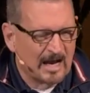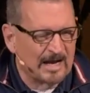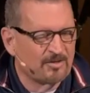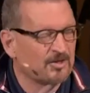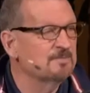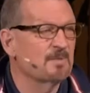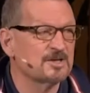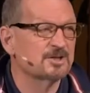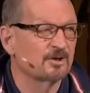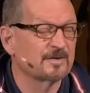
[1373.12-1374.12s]
I've seen my
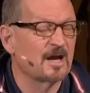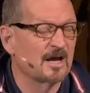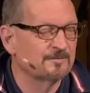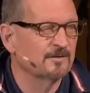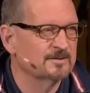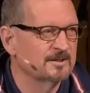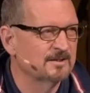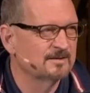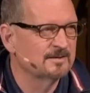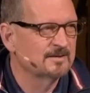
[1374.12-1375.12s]
share of conflict
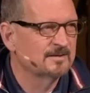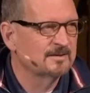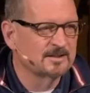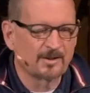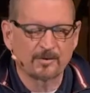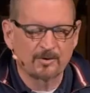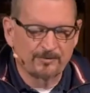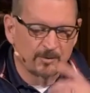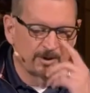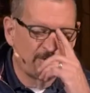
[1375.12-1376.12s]
in the
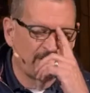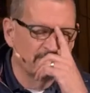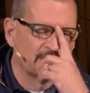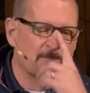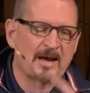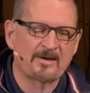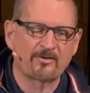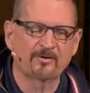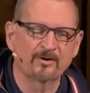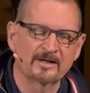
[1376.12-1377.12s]
34 years I've been a
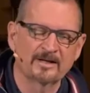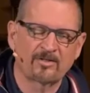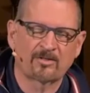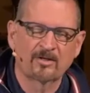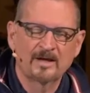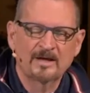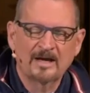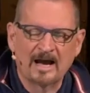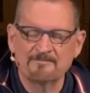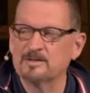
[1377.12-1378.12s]
pastor. It's,
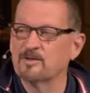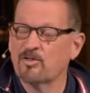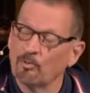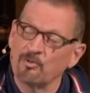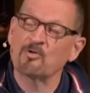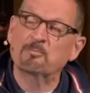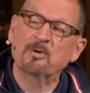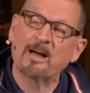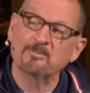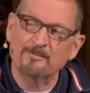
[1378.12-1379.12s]
I've been the source of
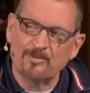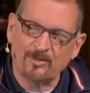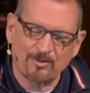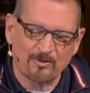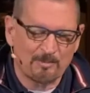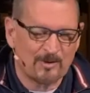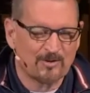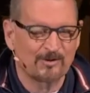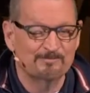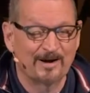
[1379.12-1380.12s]
problems,
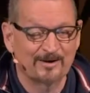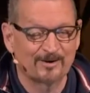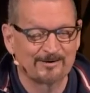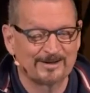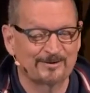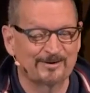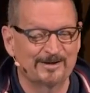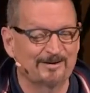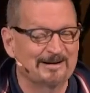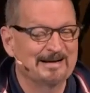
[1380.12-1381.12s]
especially in my early
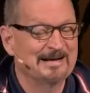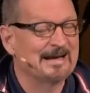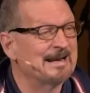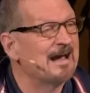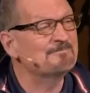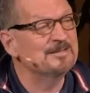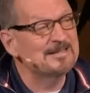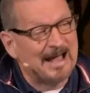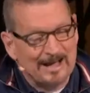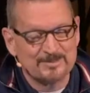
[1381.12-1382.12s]
career, and I've been
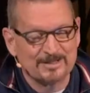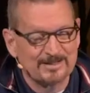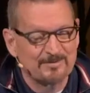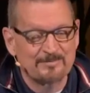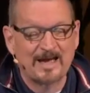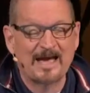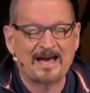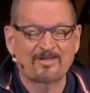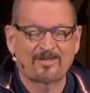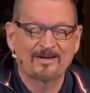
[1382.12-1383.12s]
the object of
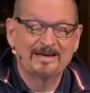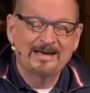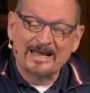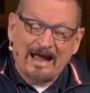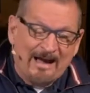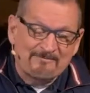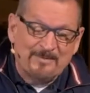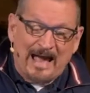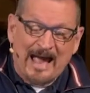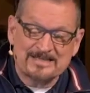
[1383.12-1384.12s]
attacks. And I've
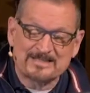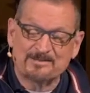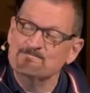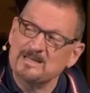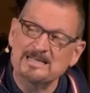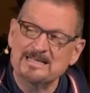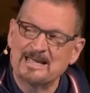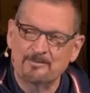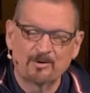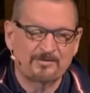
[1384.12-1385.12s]
been asked to
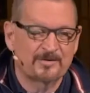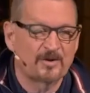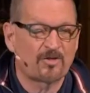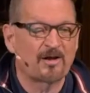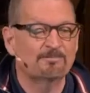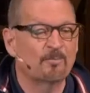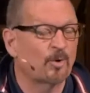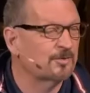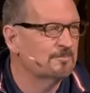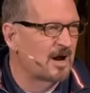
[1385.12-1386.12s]
mediate what feels like
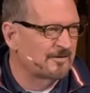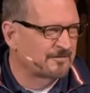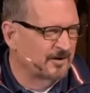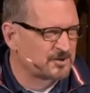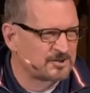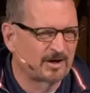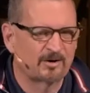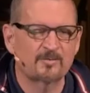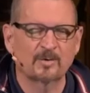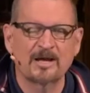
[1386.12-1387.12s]
more than my fair
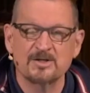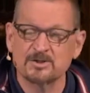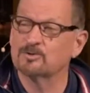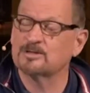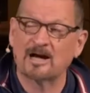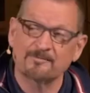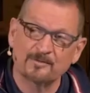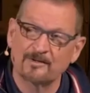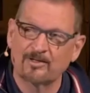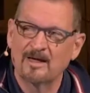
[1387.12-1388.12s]
share of relational
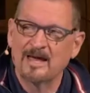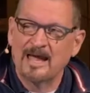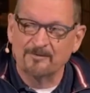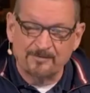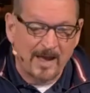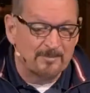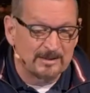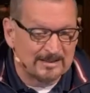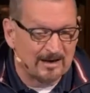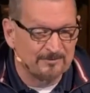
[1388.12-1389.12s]
conflicts and
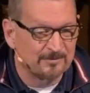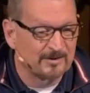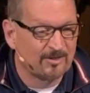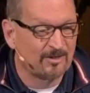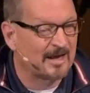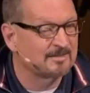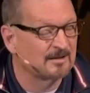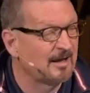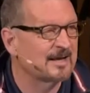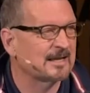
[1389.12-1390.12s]
family conflicts and
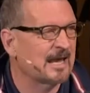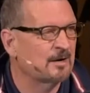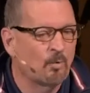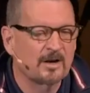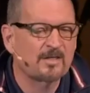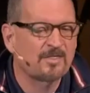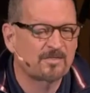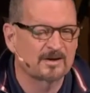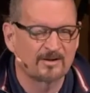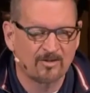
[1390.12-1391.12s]
the like. And one of the
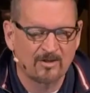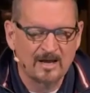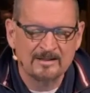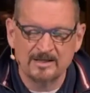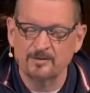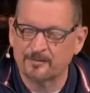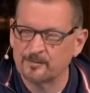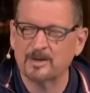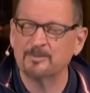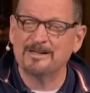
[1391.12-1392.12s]
things that you
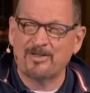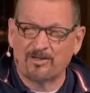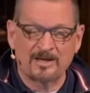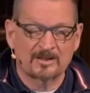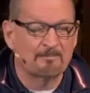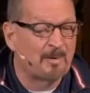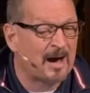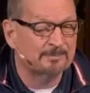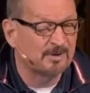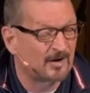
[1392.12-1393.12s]
frequently see at the
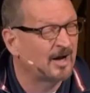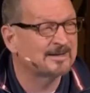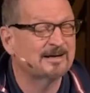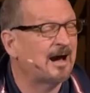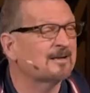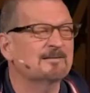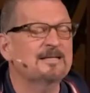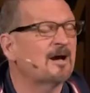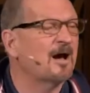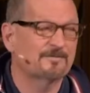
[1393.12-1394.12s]
bottom of ungodly
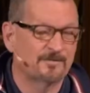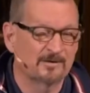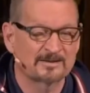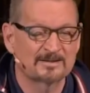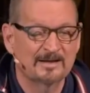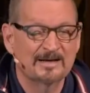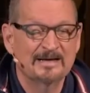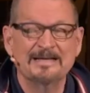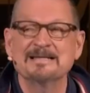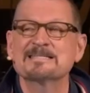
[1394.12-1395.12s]
conflict
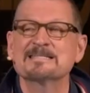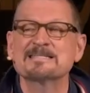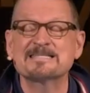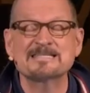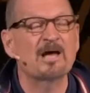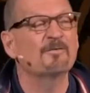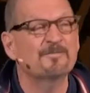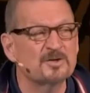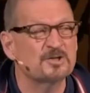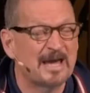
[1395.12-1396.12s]
is
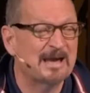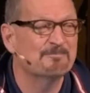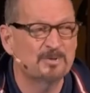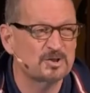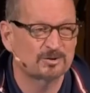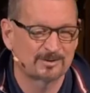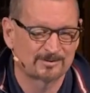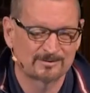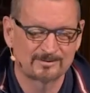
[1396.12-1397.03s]
selfish ambition.